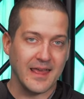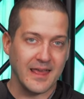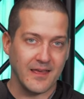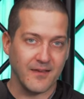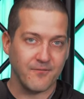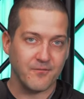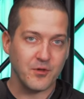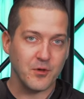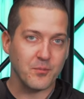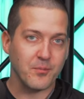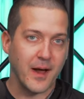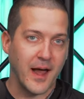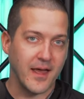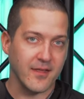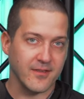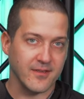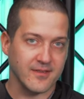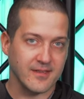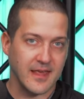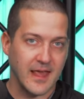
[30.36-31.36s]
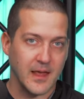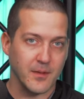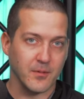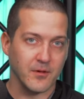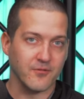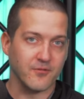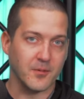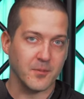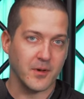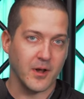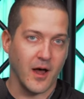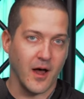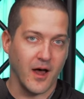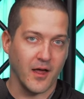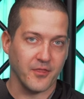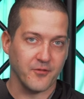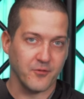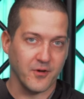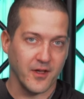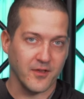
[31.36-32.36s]
If you buy this cable from an
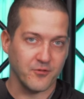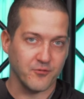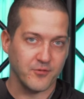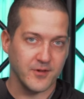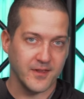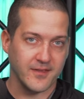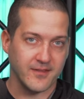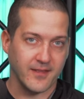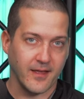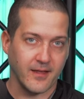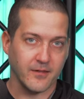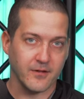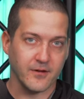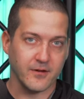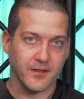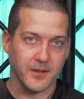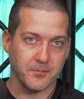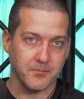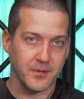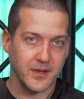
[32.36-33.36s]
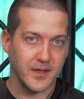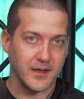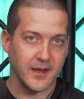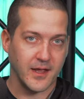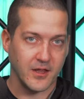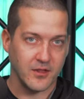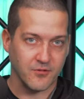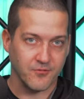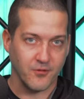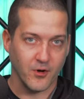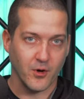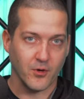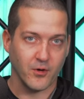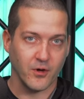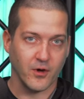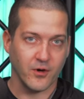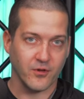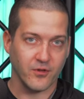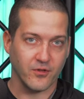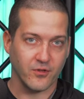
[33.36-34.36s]
authorized reseller like B&H
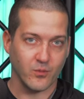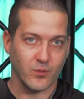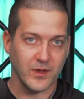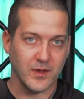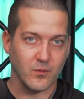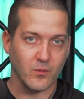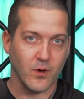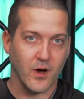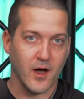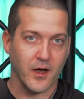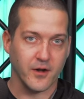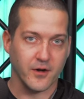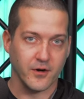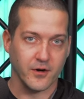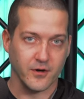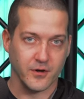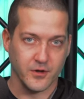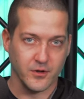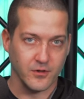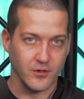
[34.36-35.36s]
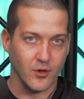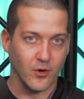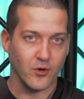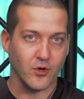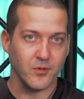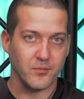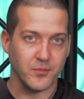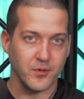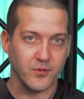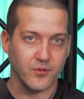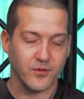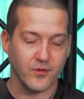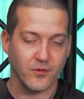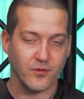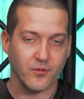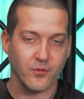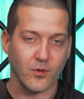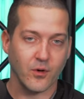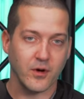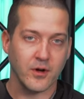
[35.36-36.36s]
Photo, Sweetwater, or your local music
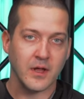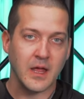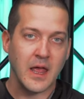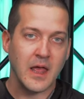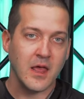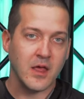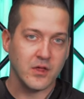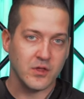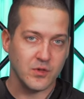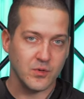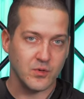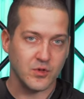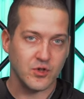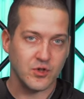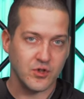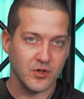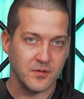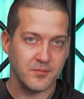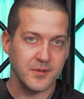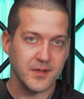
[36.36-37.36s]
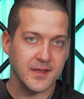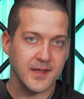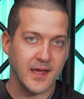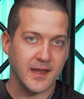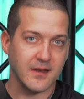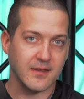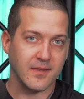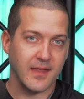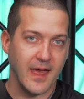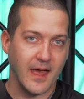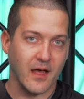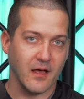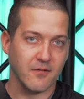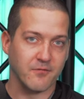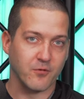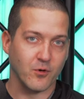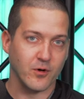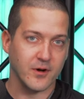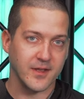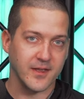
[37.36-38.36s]
store, you should be getting the
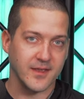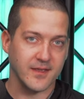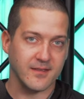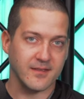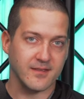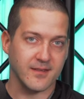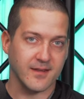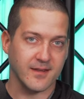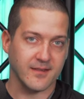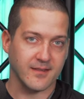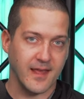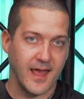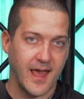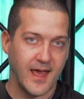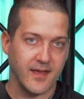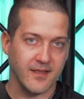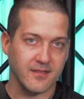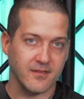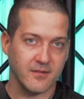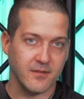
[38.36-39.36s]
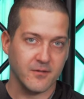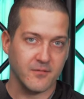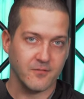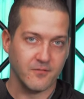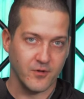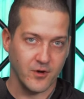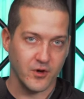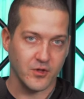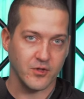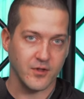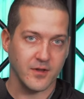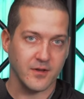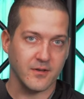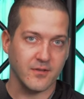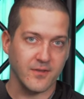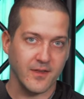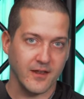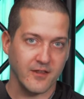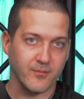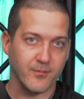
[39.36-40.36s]
L4E6S
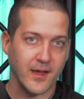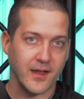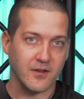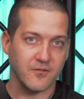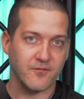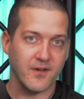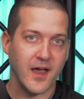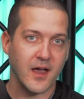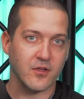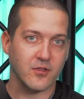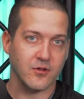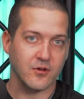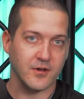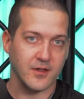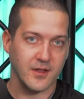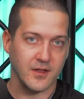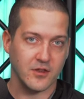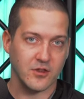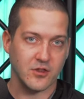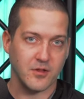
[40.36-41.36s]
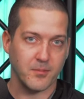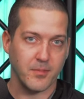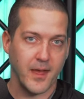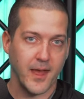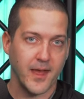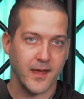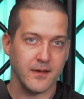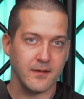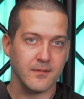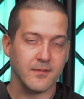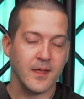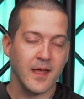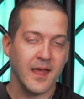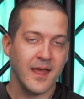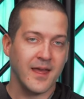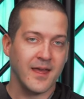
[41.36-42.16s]
version that's manufactured in Japan.